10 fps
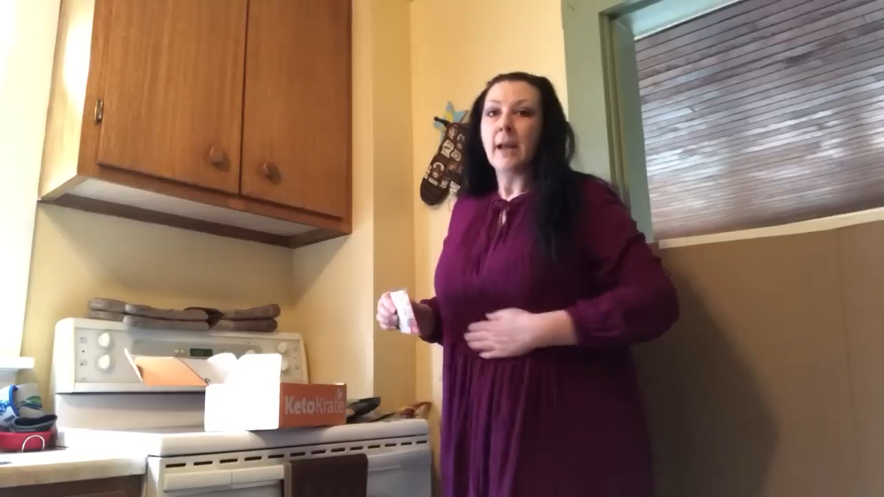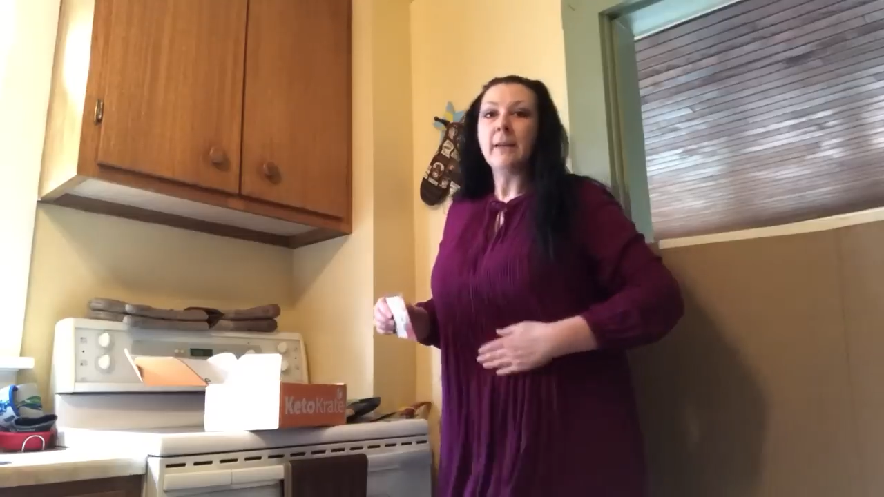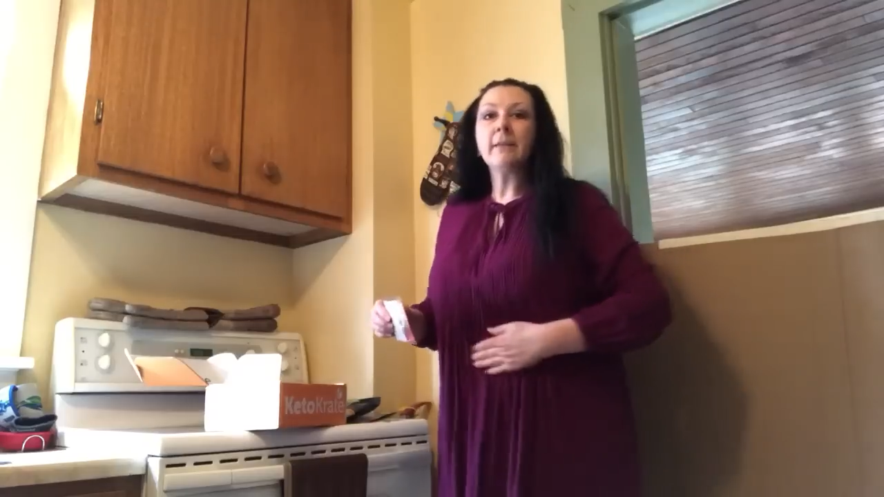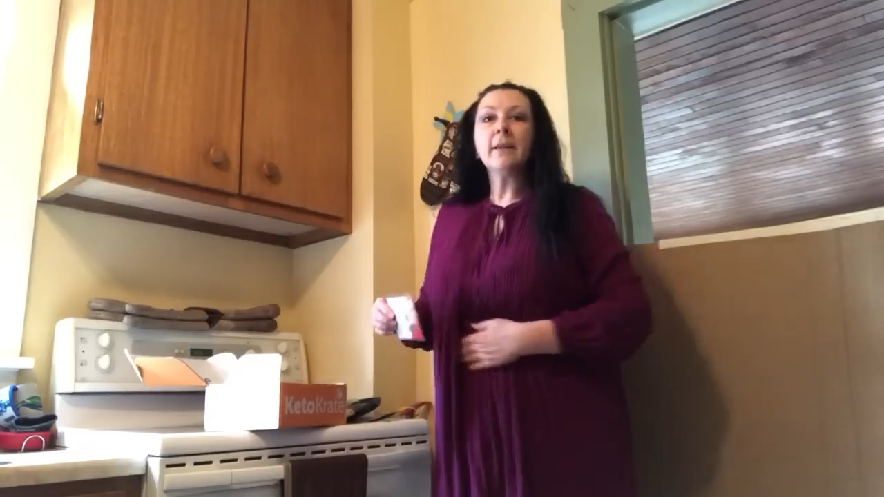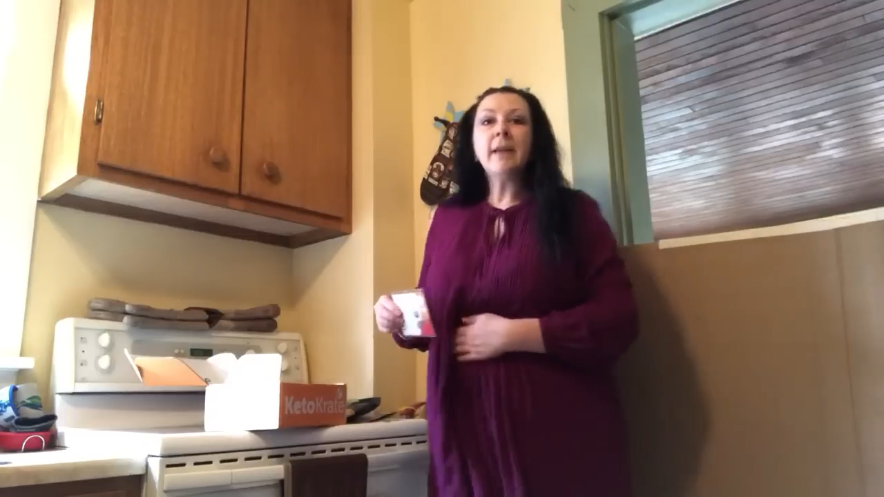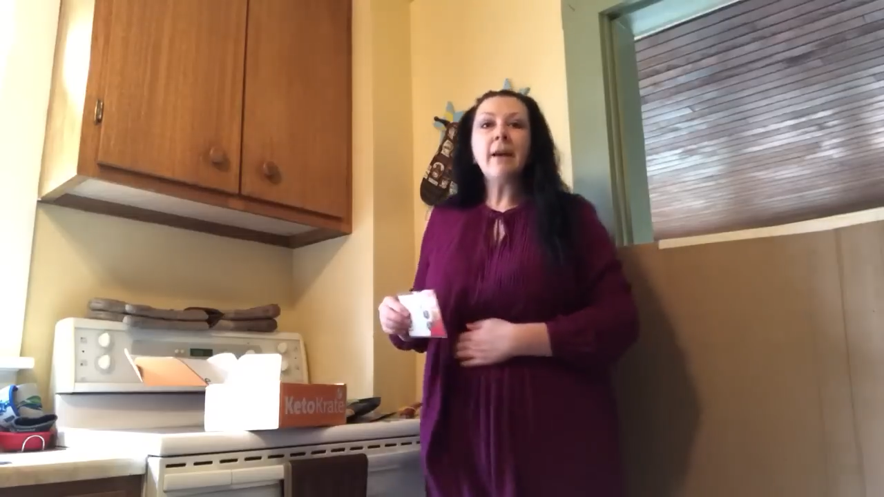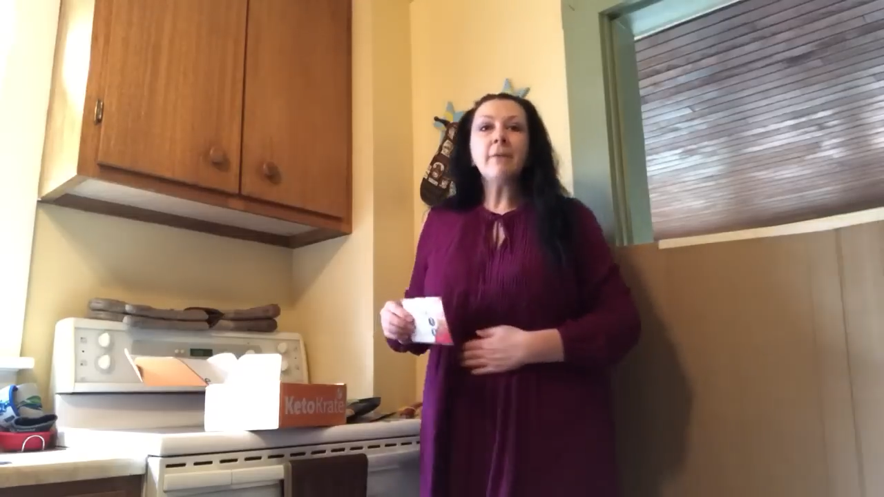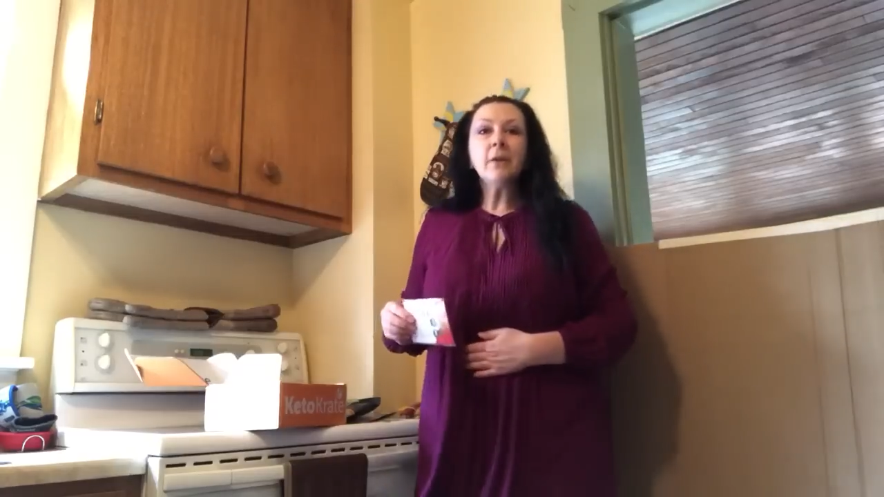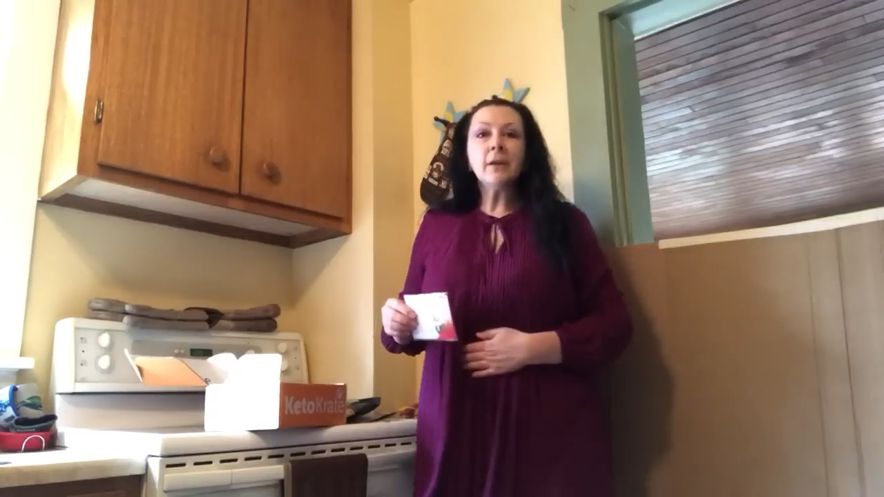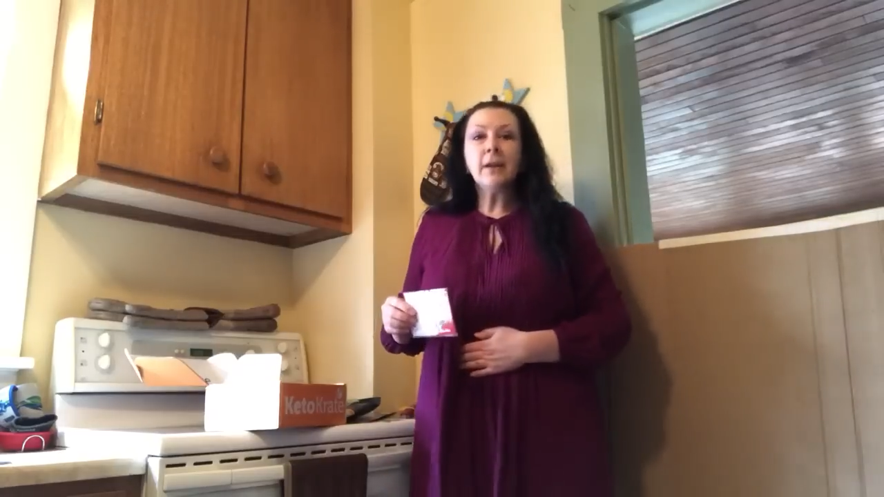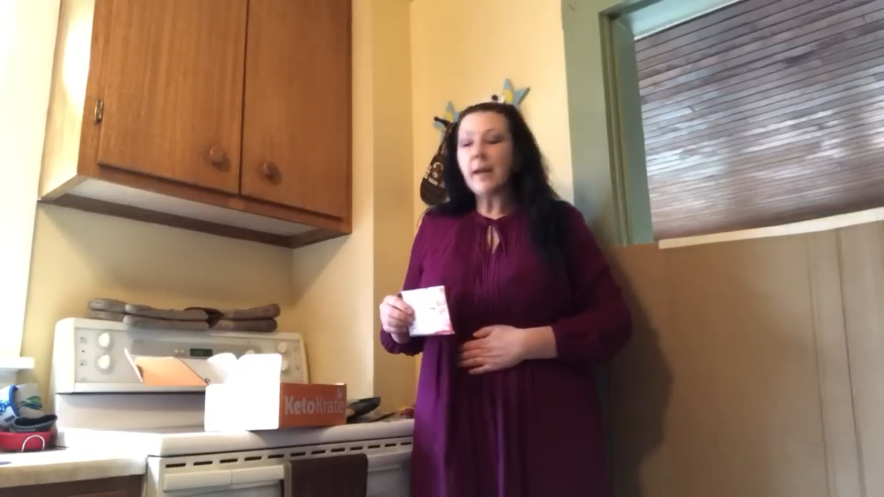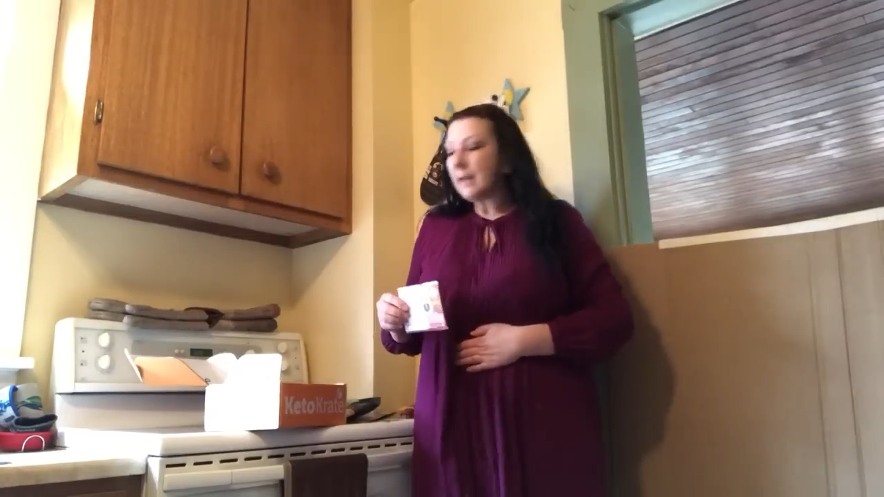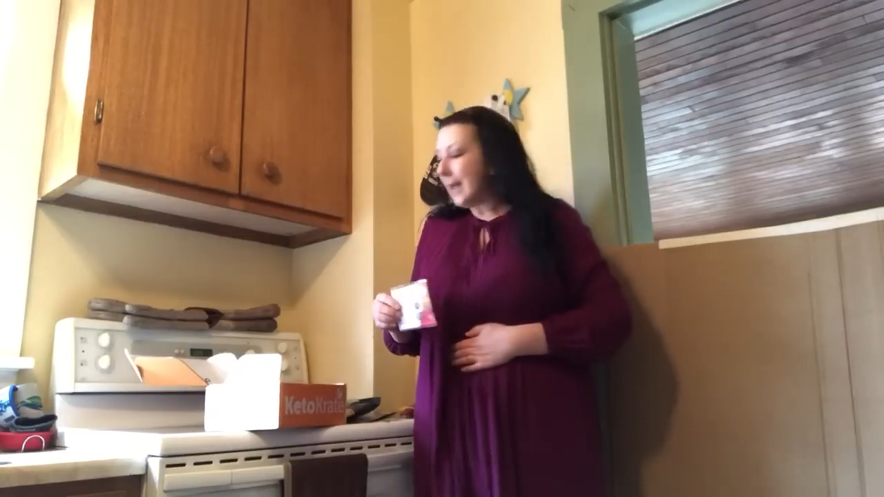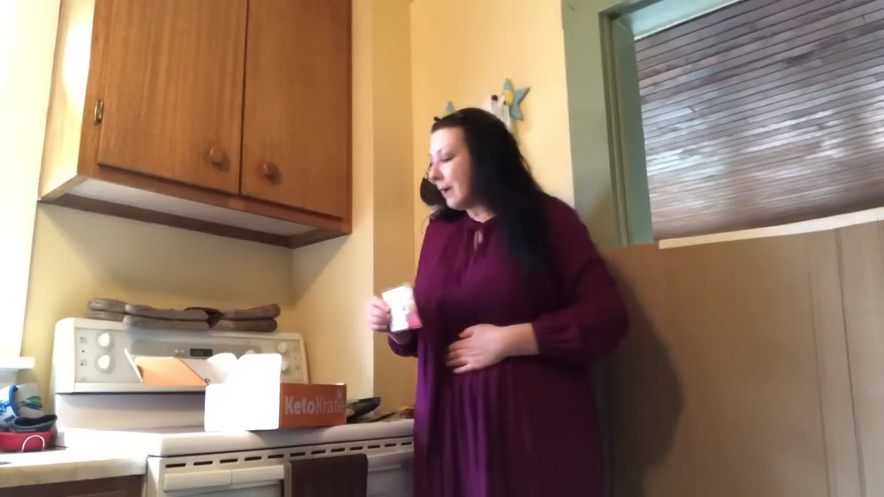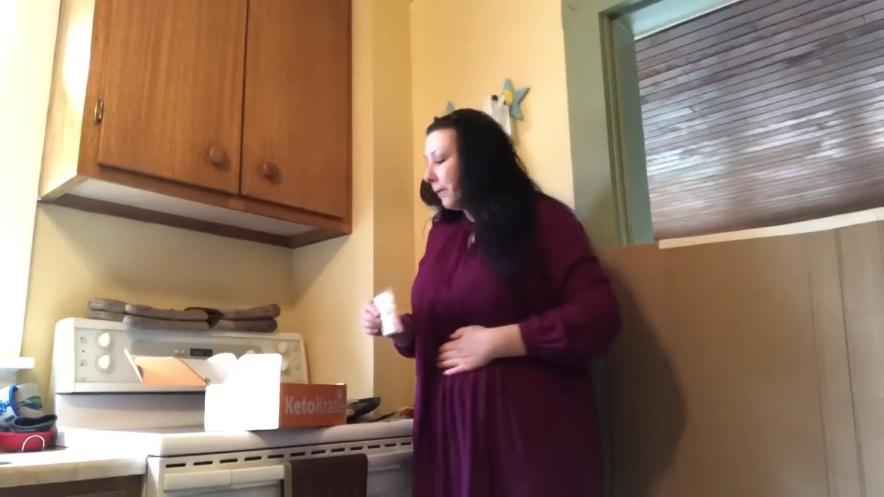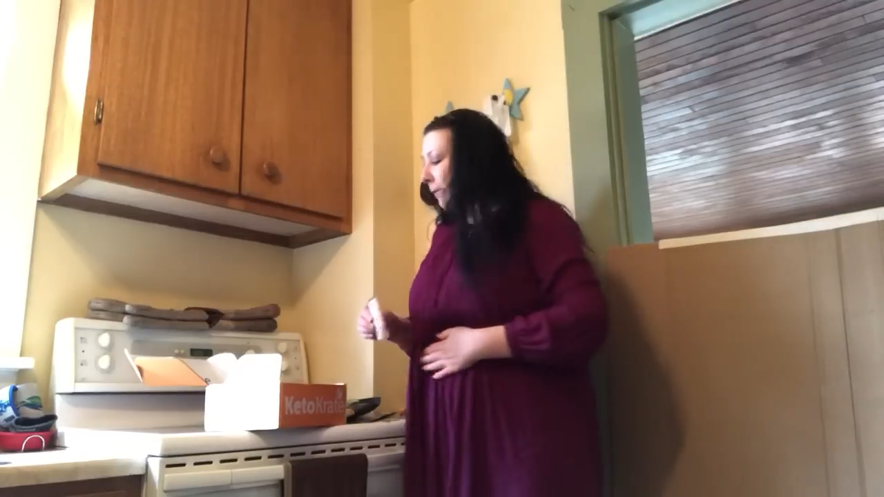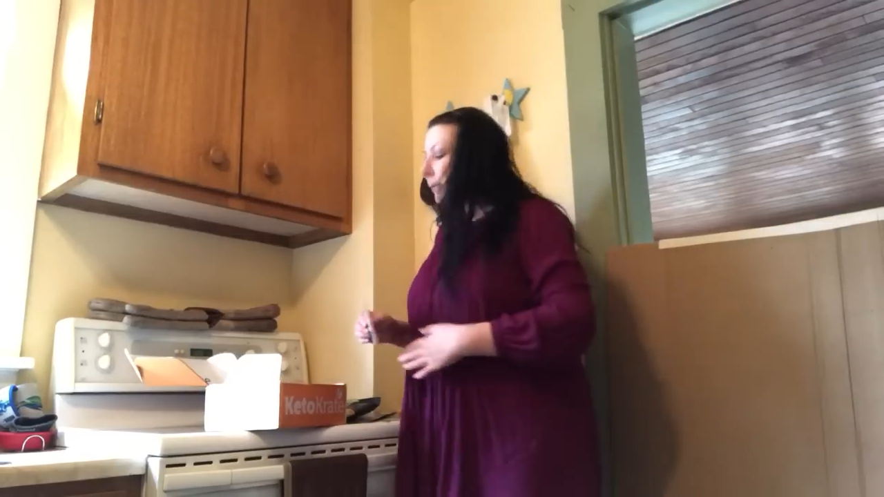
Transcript: It's good to have good gut health.